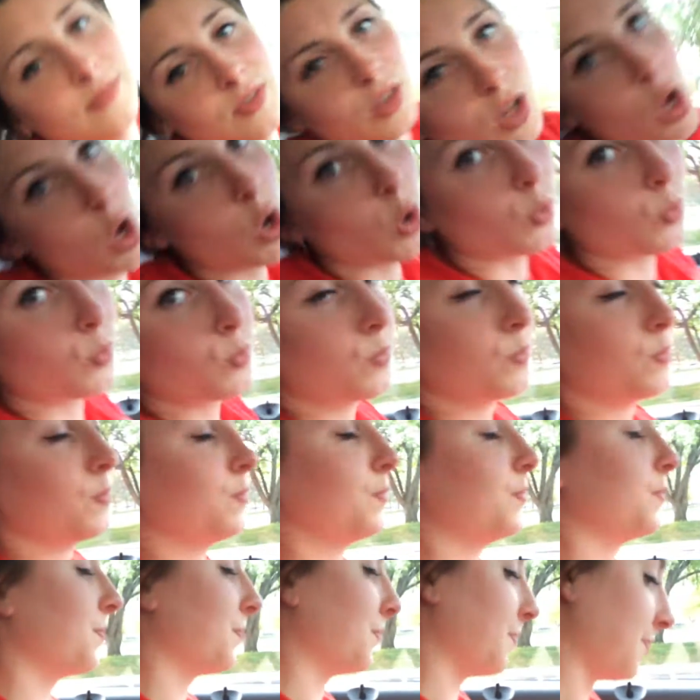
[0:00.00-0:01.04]
No.
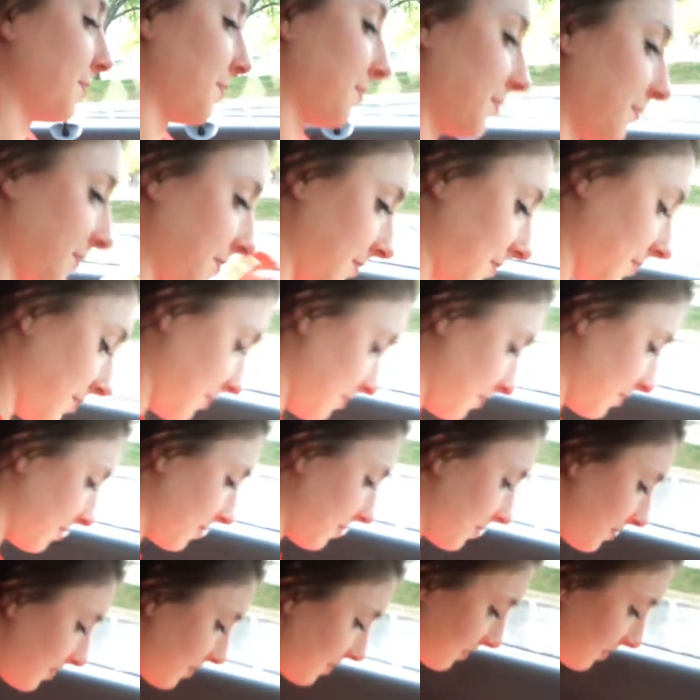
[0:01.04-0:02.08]
Julie, do you know where we're